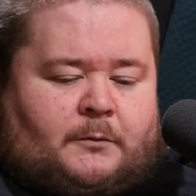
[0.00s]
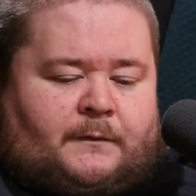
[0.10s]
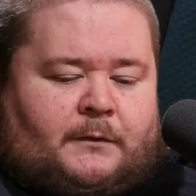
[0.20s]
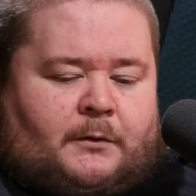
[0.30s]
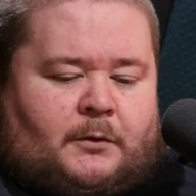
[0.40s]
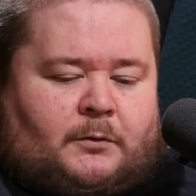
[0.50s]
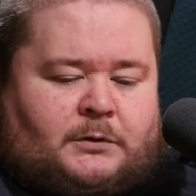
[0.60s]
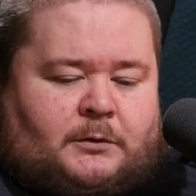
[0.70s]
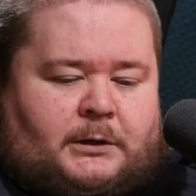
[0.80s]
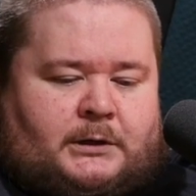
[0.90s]
with
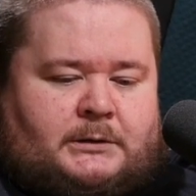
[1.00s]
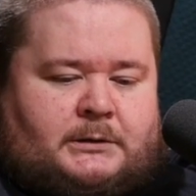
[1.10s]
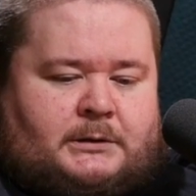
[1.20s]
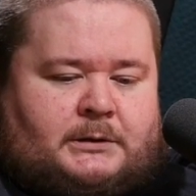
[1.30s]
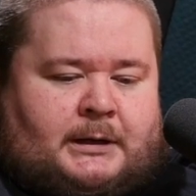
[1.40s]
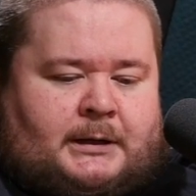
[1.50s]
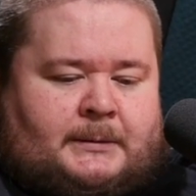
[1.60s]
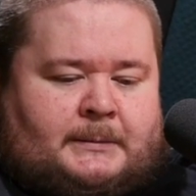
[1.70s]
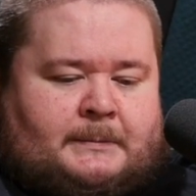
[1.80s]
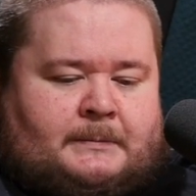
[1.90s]
loads of questions.
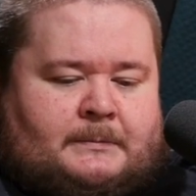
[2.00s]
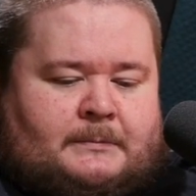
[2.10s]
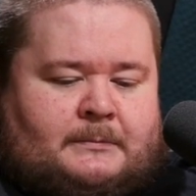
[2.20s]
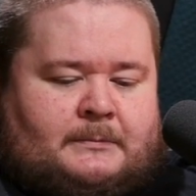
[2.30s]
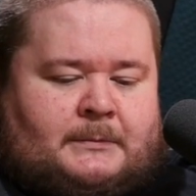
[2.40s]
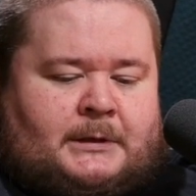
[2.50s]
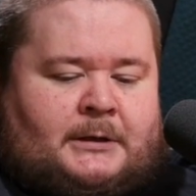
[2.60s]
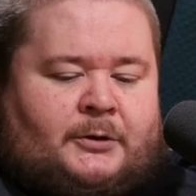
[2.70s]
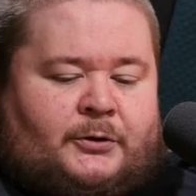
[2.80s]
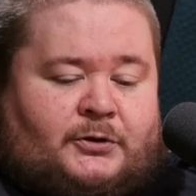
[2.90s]

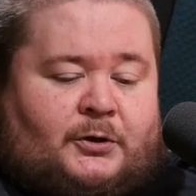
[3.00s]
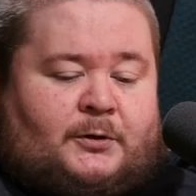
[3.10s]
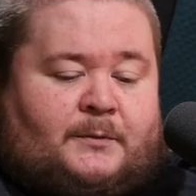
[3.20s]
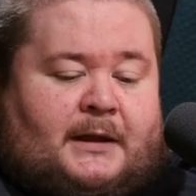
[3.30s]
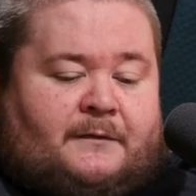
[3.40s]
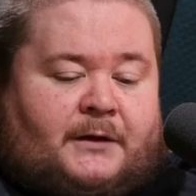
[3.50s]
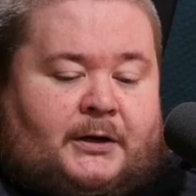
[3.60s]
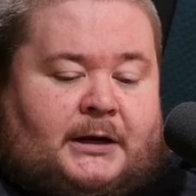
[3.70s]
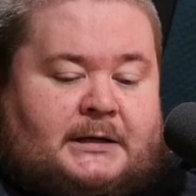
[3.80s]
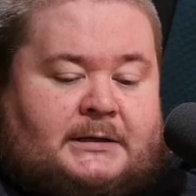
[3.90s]
There's two I'm definitely
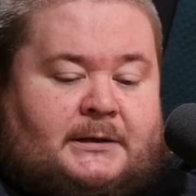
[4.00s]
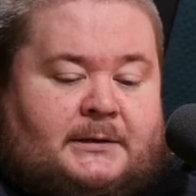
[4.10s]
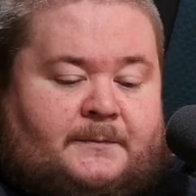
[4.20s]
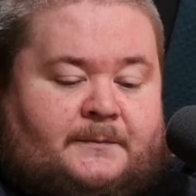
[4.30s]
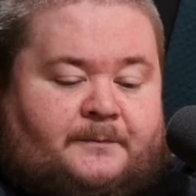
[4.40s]
going to ask you.